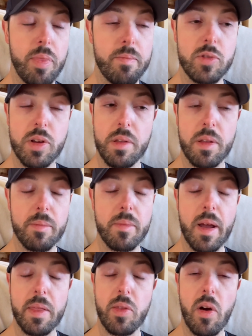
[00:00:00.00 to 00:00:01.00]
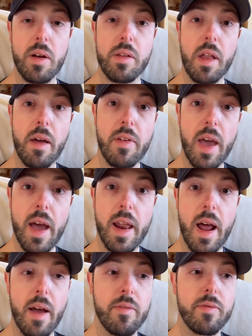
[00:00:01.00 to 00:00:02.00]
Just some of my thoughts I've had.
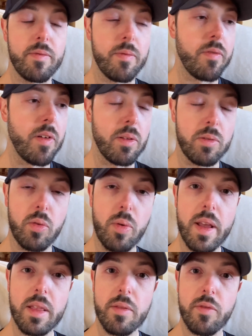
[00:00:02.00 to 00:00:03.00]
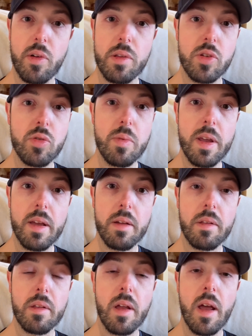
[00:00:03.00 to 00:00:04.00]
I've felt great the first 2
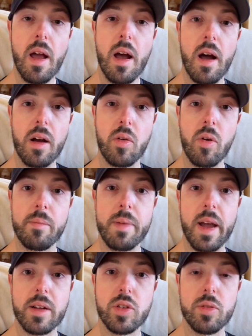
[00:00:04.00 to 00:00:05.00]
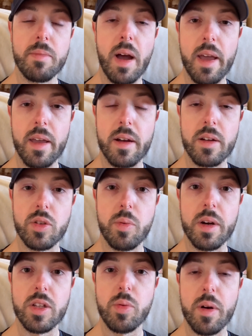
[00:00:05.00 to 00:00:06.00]
weeks. Going back to my
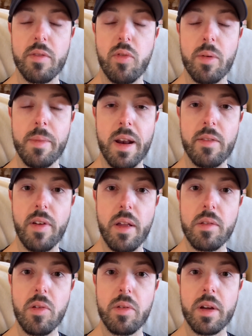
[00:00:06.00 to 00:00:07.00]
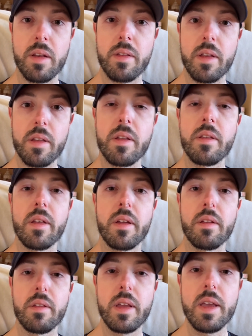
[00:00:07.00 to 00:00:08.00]
2024 manifesto, consistency
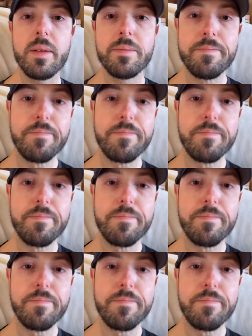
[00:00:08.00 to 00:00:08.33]
is key.